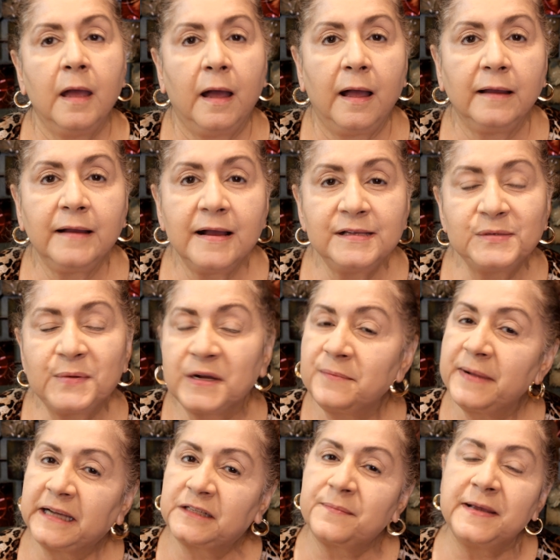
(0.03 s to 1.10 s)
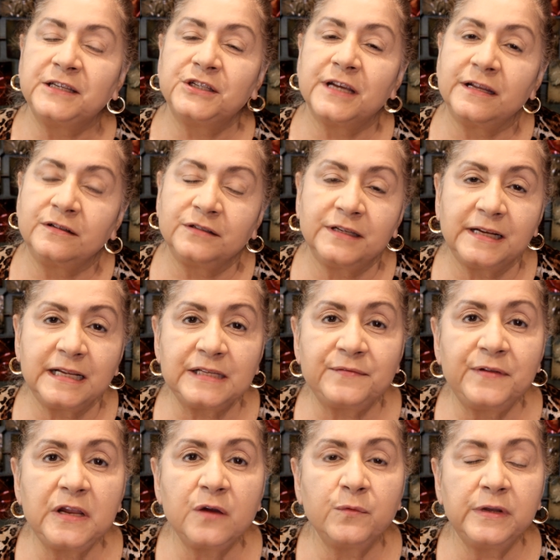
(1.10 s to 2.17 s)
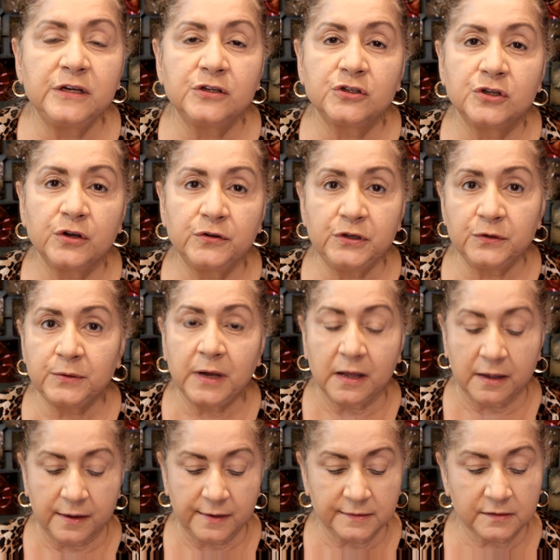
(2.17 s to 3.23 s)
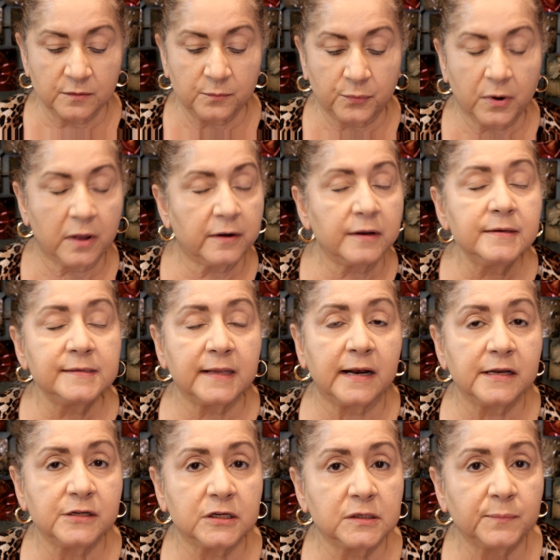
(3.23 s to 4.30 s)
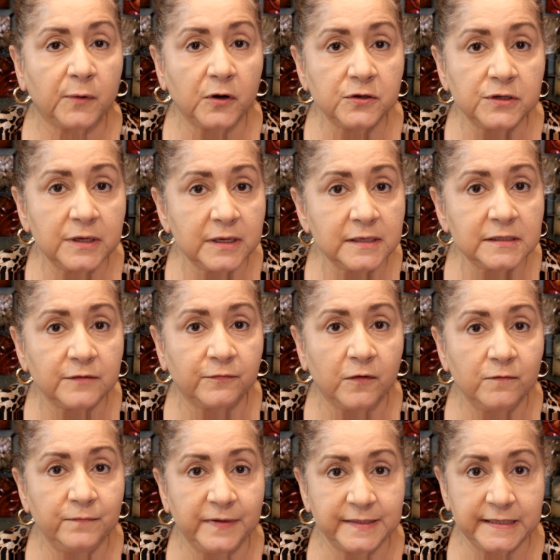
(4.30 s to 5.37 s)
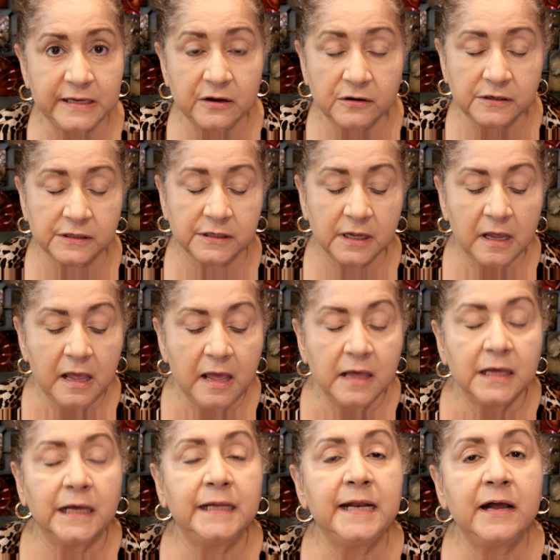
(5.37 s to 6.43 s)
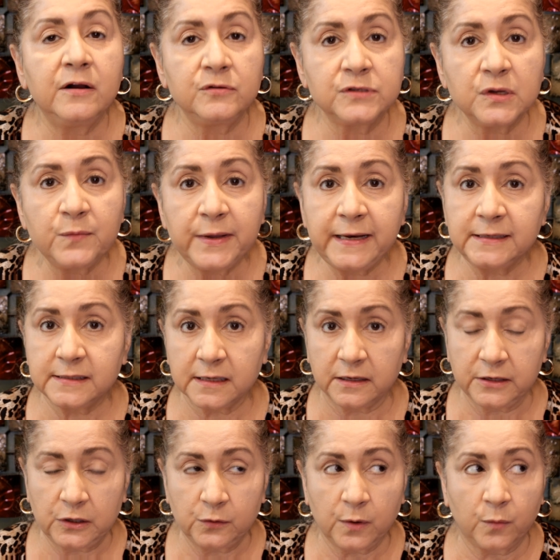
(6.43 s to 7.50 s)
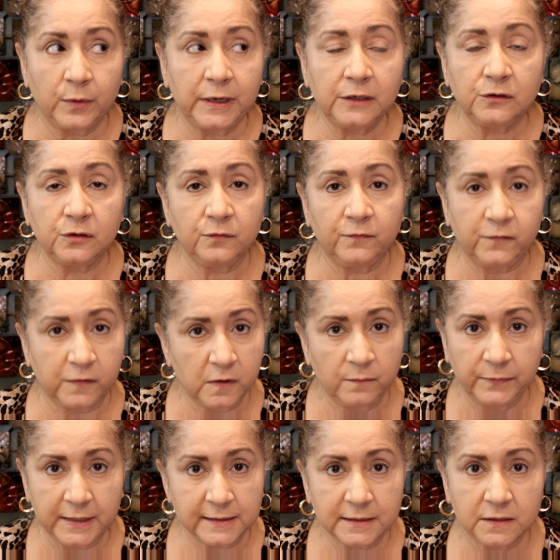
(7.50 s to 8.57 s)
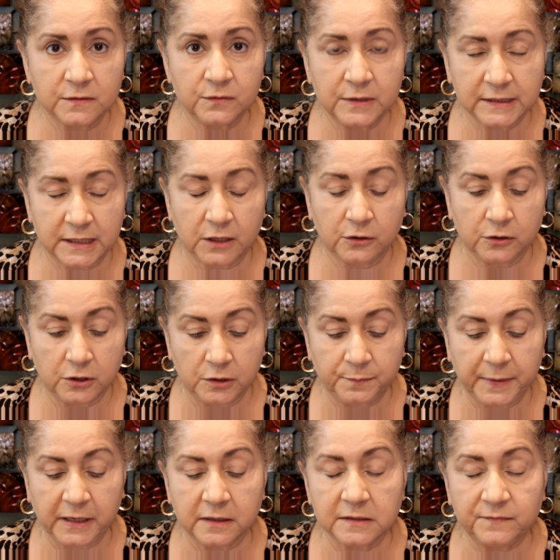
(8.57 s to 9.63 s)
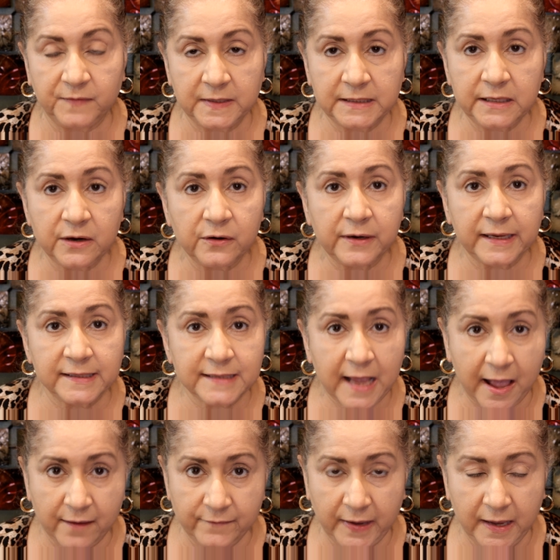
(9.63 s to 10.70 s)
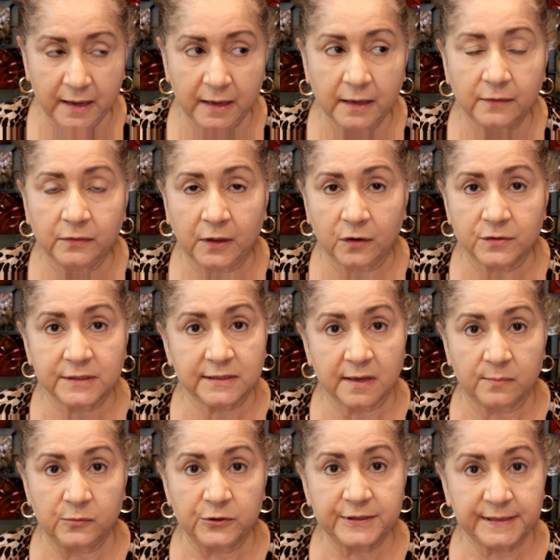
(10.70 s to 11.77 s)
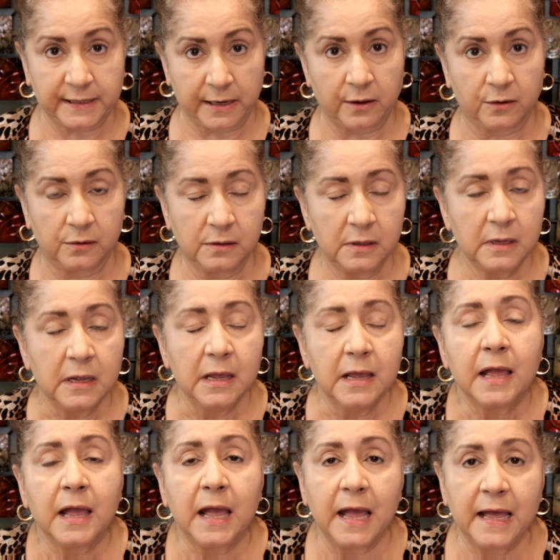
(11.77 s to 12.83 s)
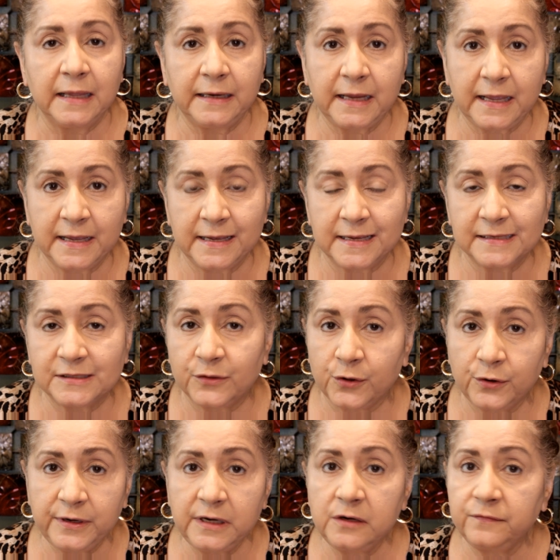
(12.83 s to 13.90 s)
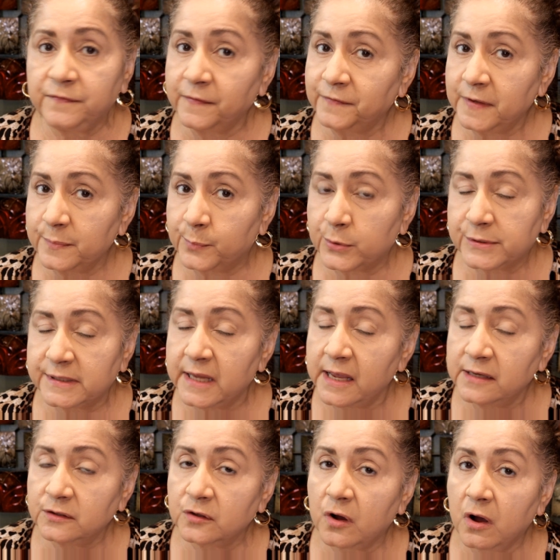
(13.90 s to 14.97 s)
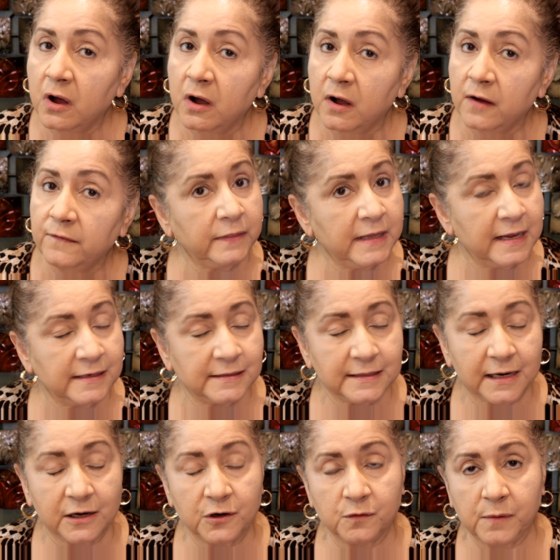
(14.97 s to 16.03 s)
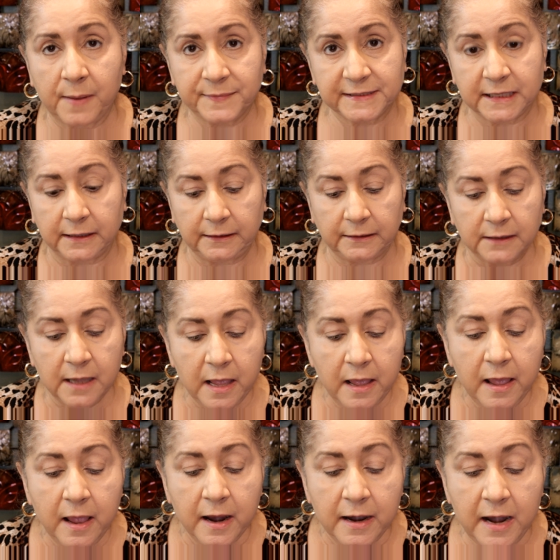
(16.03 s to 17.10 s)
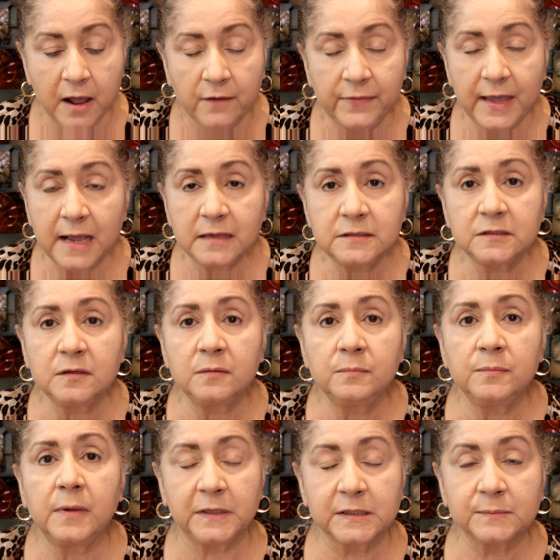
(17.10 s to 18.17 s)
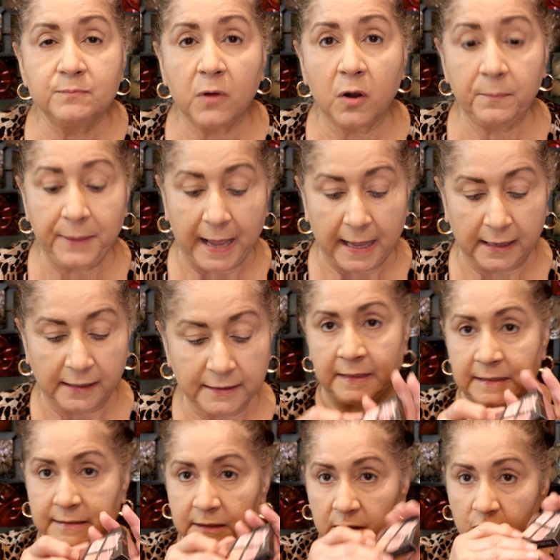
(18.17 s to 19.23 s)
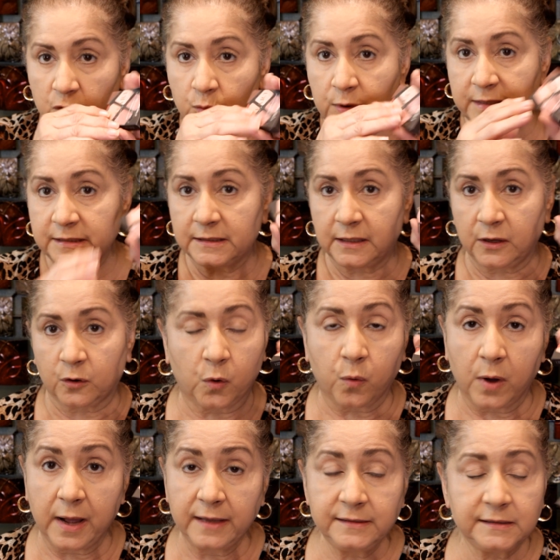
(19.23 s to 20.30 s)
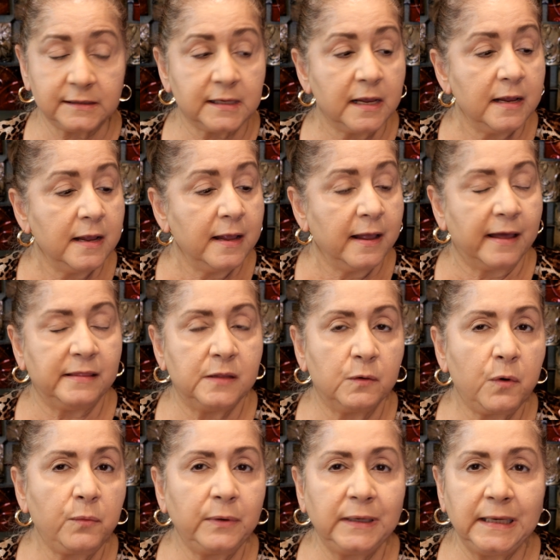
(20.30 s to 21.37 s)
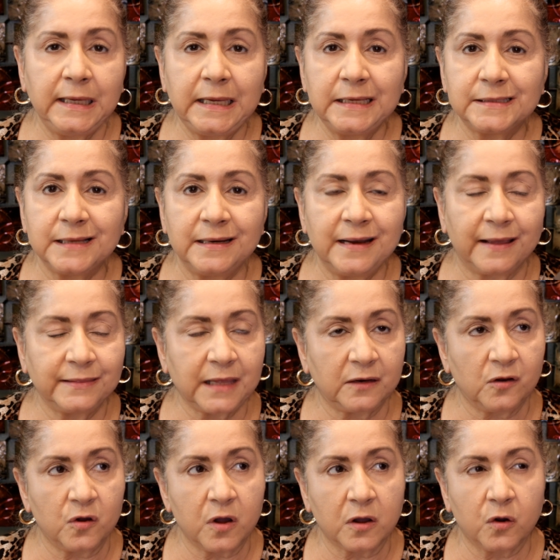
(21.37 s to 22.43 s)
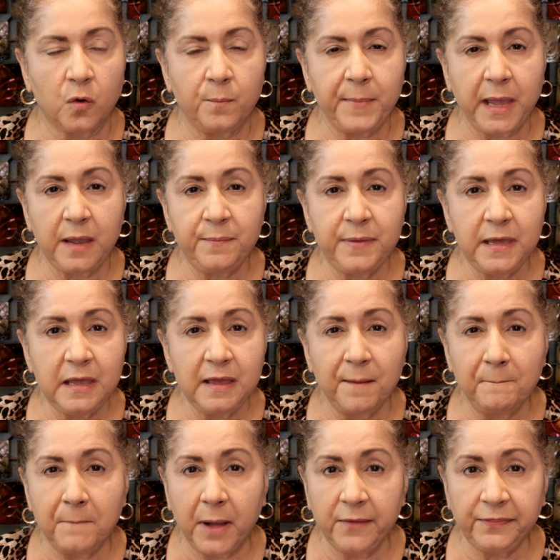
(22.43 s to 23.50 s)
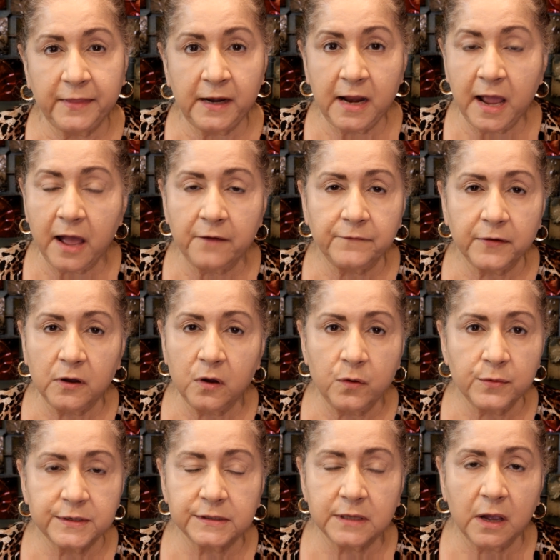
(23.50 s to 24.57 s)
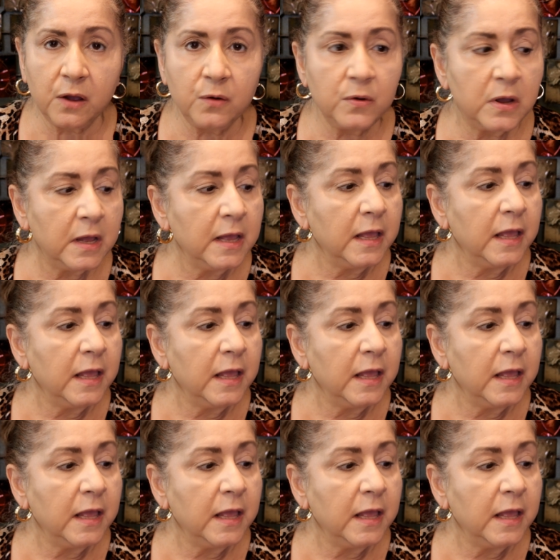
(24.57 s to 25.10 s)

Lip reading: Hi guys, welcome back to my channel. Today's video I want to show you guys some products that I just purchased from Viseart, and I also want to tell you I wanted to film this as soon as I could because Viseart is having their summer sale and is 30 to 50% off the entire website. Now they have some small palettes, these little ones, they're quads, and they were released not that long ago, maybe a month and a half ago or so.